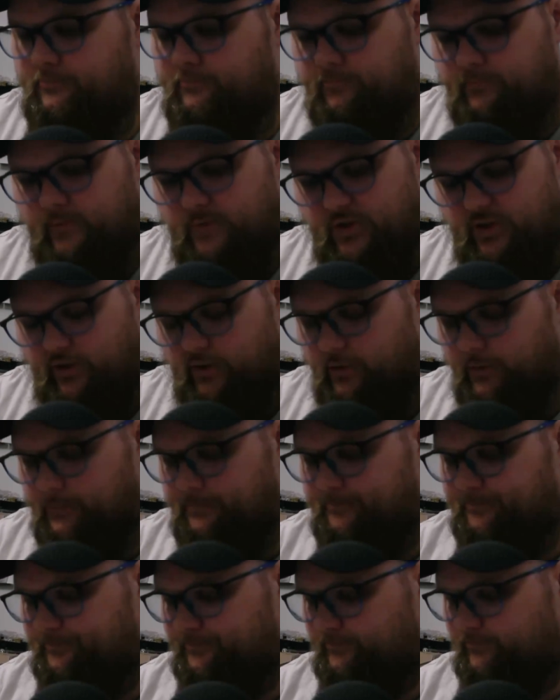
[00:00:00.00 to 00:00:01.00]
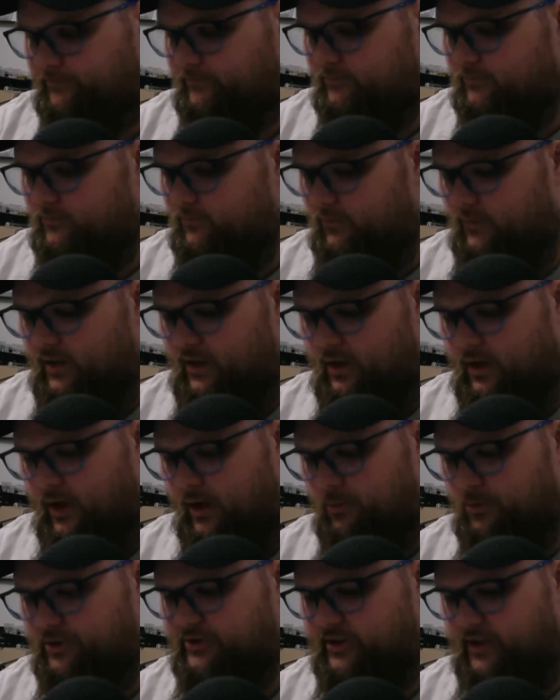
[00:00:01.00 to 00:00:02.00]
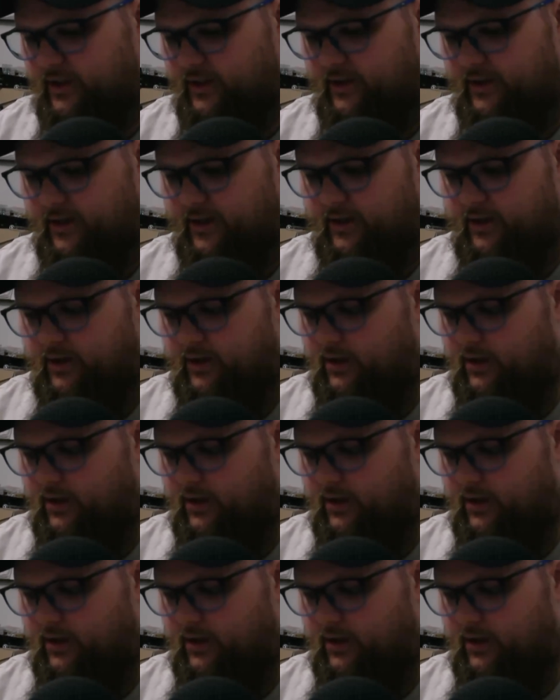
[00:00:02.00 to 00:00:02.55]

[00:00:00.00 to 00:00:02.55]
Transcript: So I will say that